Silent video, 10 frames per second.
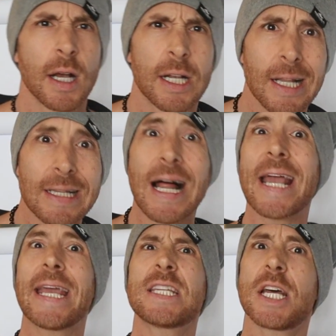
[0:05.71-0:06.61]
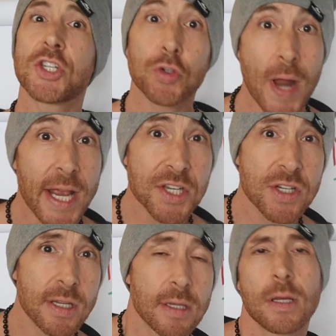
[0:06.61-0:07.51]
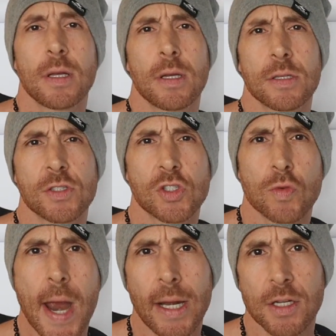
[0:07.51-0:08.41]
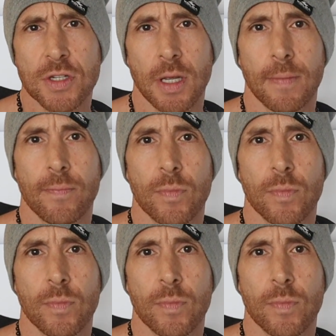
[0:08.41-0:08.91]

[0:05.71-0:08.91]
client attraction strategy.